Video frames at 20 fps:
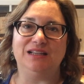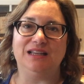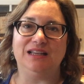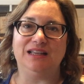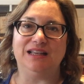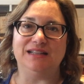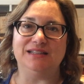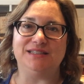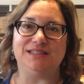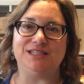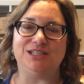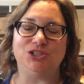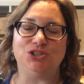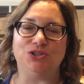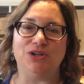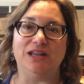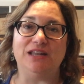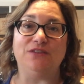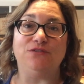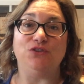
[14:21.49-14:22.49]
Kitten Stitcher,
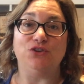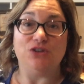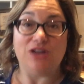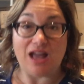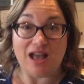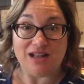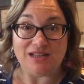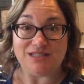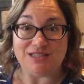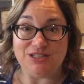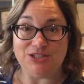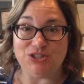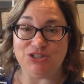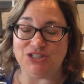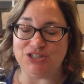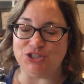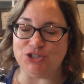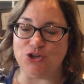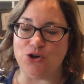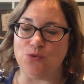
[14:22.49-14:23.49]
and if you're not, you
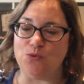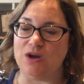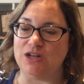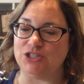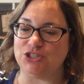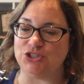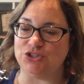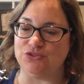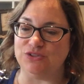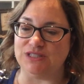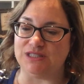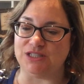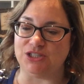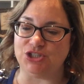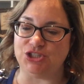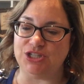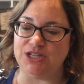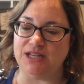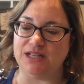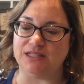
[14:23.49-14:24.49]
need to go watch Teresa.
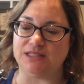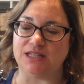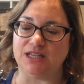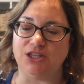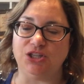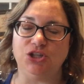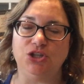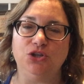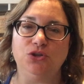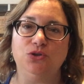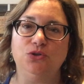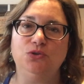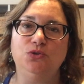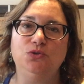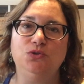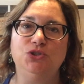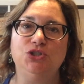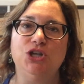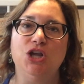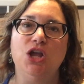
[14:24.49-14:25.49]
She is a
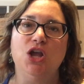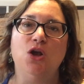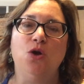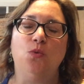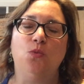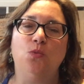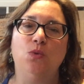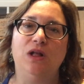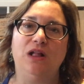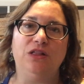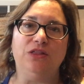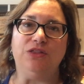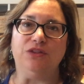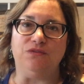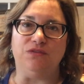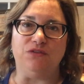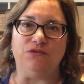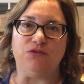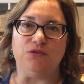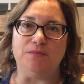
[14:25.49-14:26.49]
huge wealth
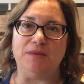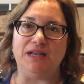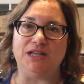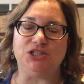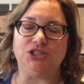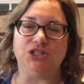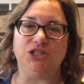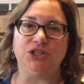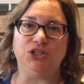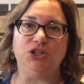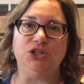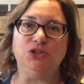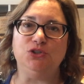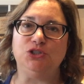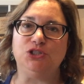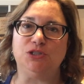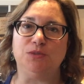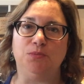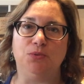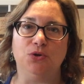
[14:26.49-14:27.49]
of information,
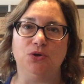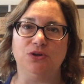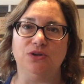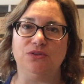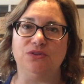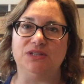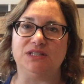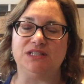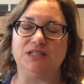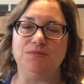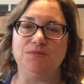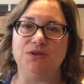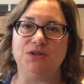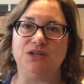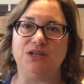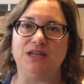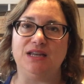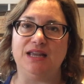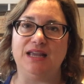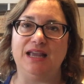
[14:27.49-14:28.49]
huge supporter of this
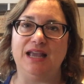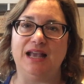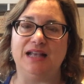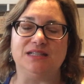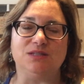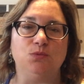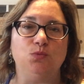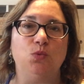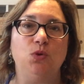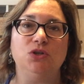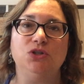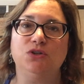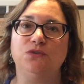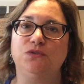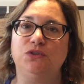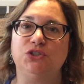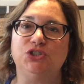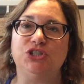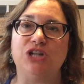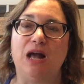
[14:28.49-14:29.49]
community, has a
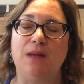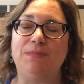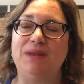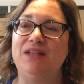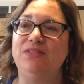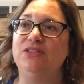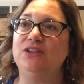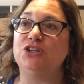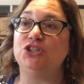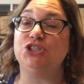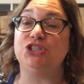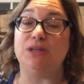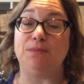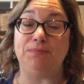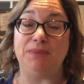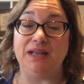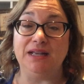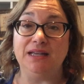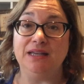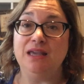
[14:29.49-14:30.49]
wonderful shop, and they're
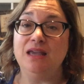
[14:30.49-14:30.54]
shipping.